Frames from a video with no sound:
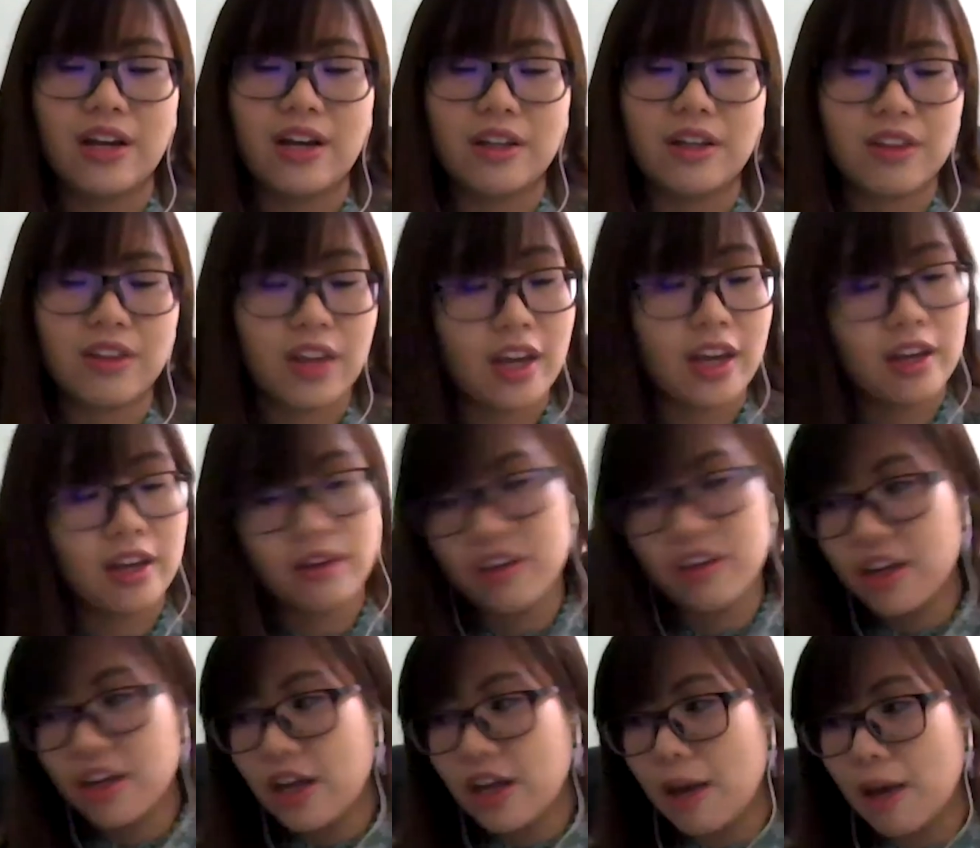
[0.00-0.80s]
Are
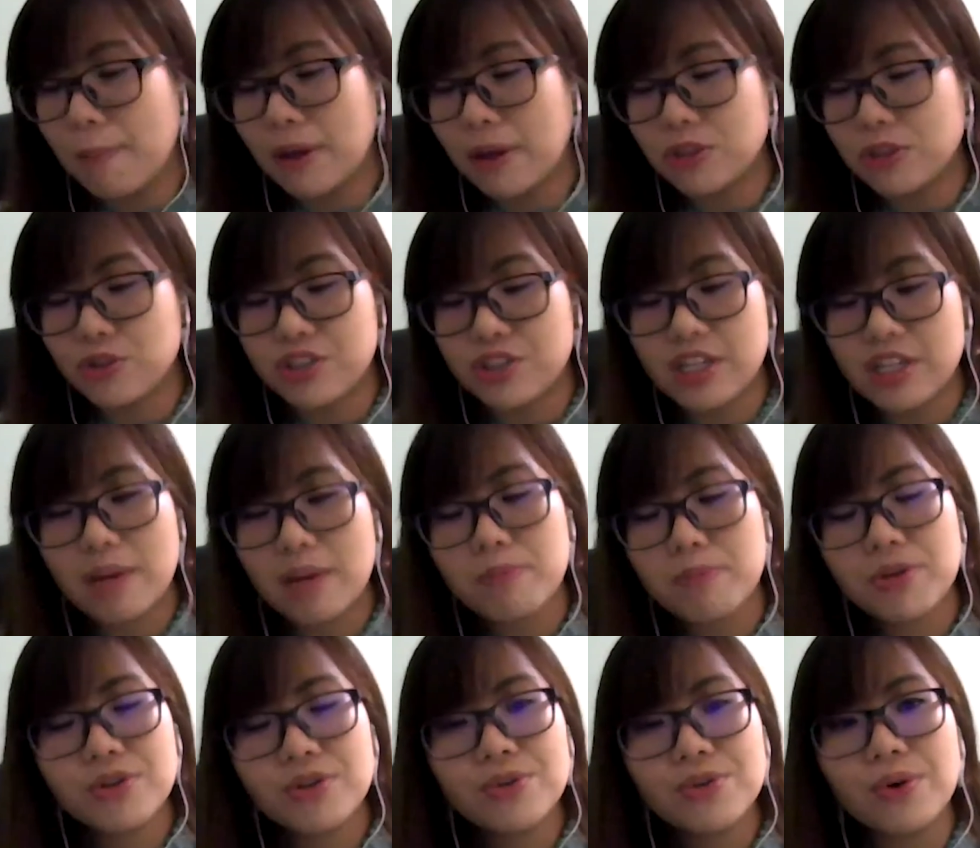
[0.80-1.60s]
they about to
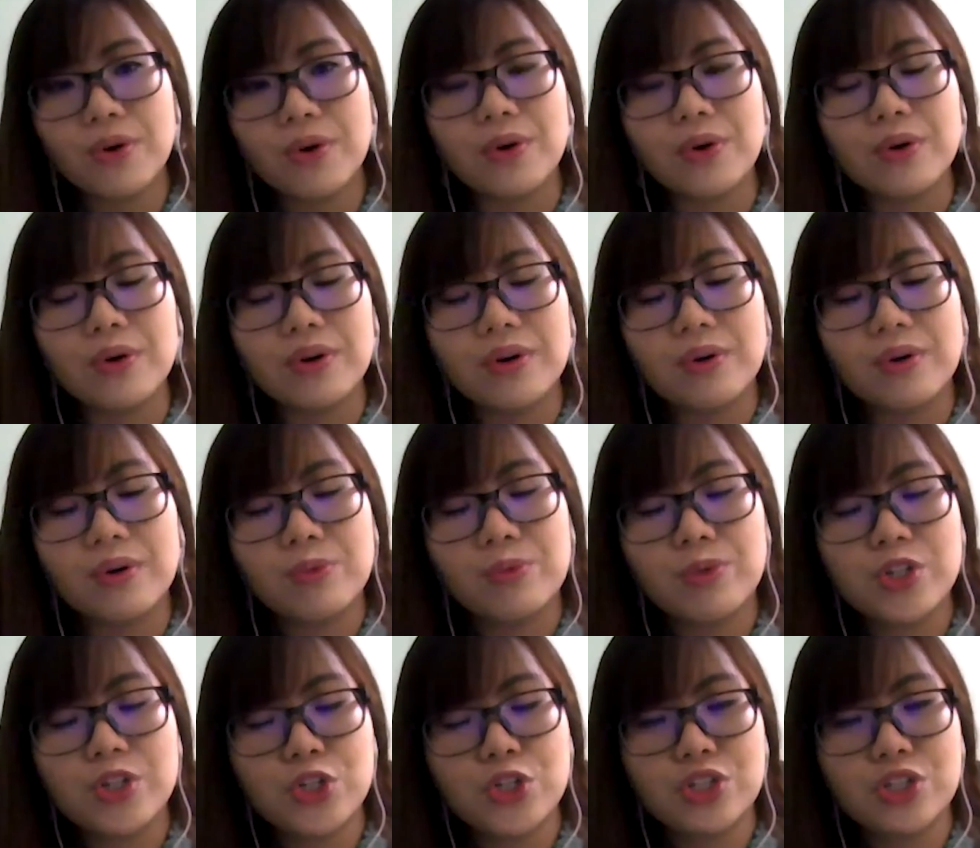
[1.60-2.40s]
debut or
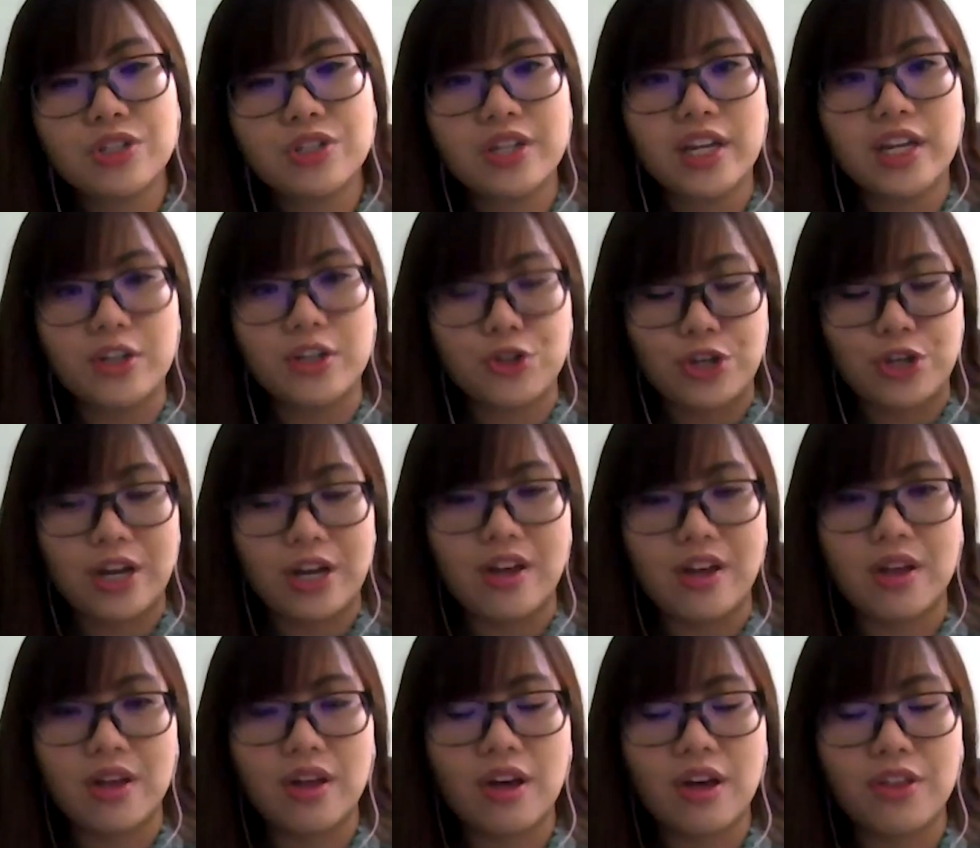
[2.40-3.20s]
which stage
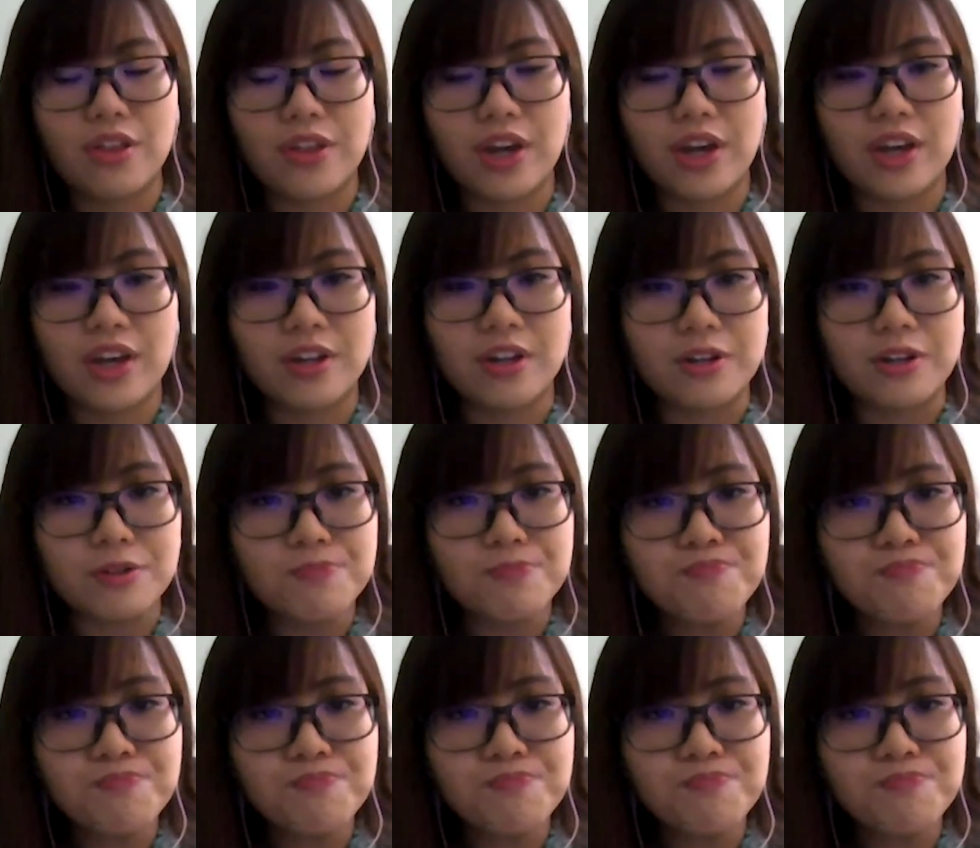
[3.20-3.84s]
are they in?